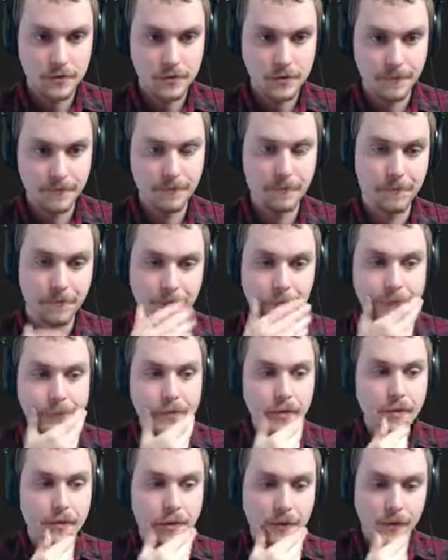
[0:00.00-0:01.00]
Hmm.
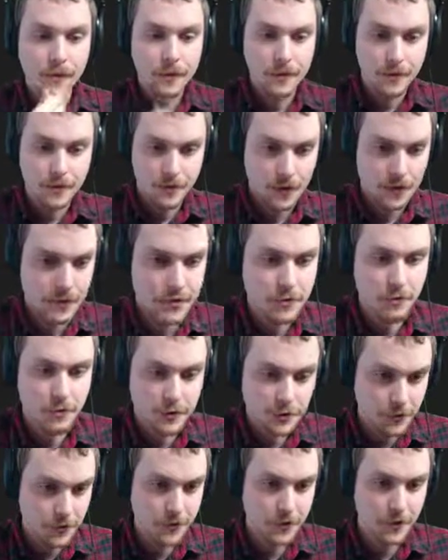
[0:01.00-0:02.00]
I'm just going
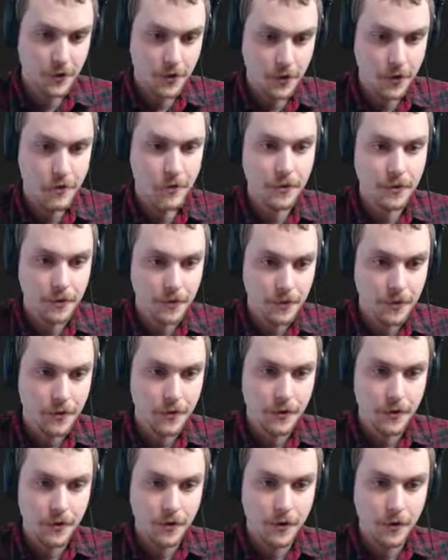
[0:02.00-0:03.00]
to return the code
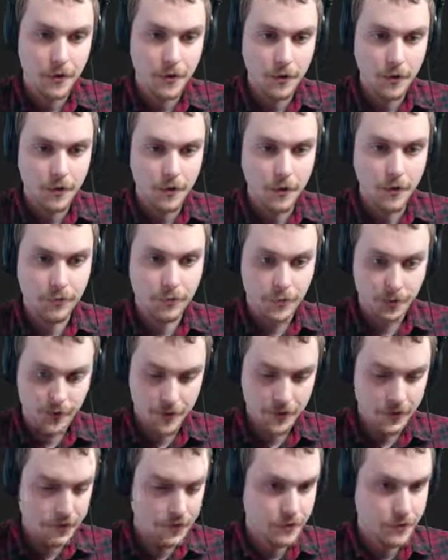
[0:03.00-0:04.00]

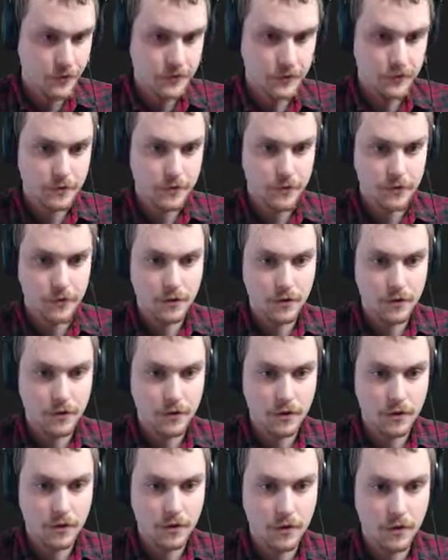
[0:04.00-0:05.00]
response.
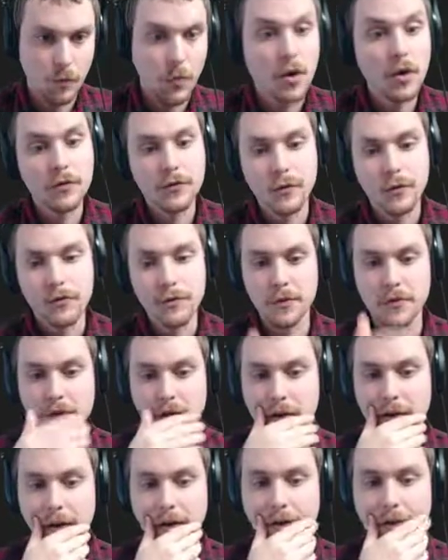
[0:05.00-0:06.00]
Well, so if it was
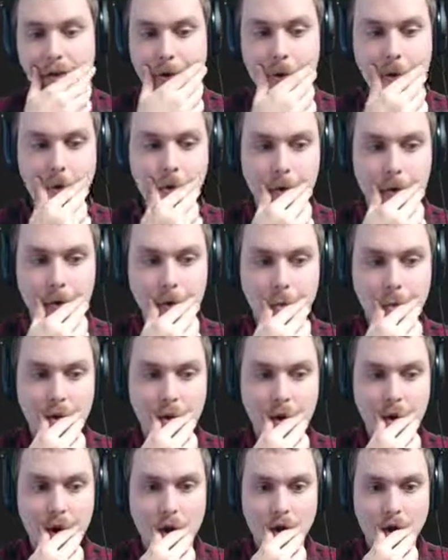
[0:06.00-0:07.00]
an error, it could be
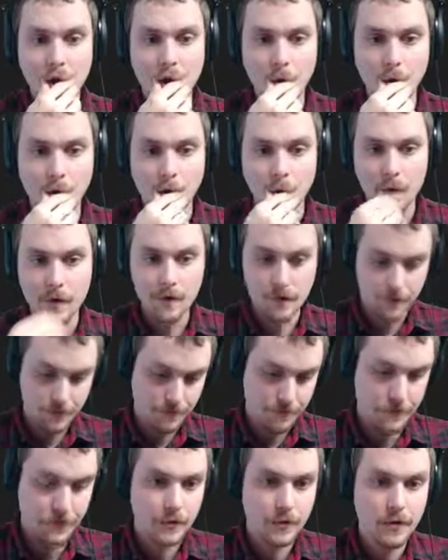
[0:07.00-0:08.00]
an error.
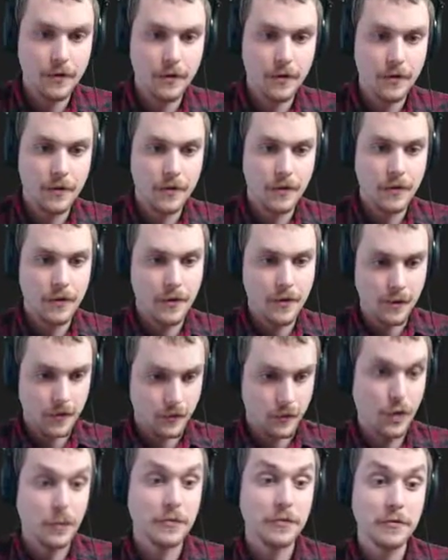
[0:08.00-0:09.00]

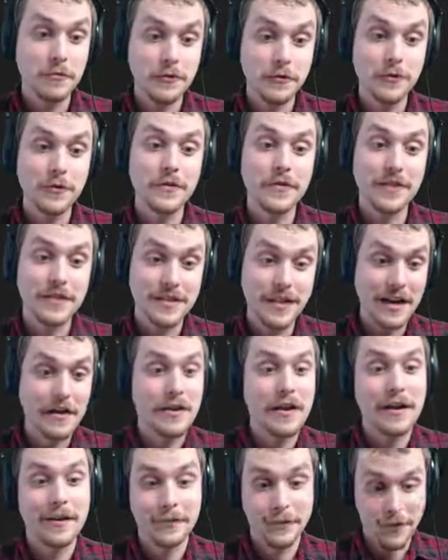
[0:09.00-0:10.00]
So I'm just going to return the entire
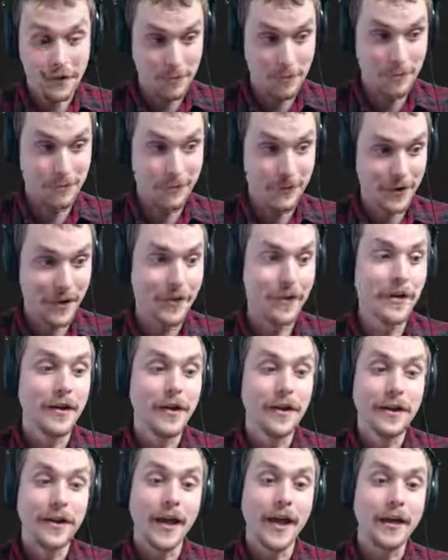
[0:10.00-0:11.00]
hash table for now,
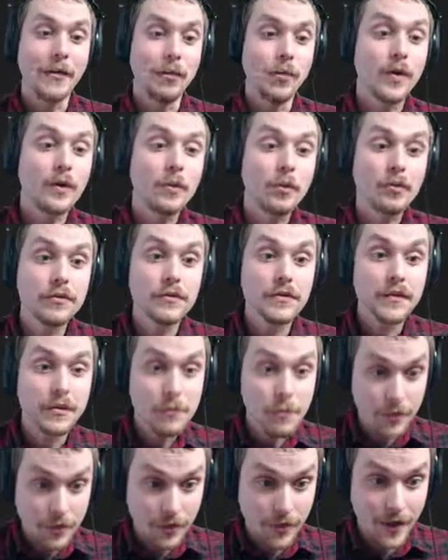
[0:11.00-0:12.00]
and we will deal
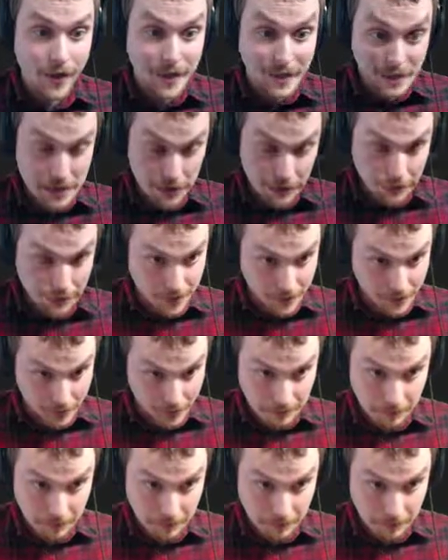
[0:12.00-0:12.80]
with that another time.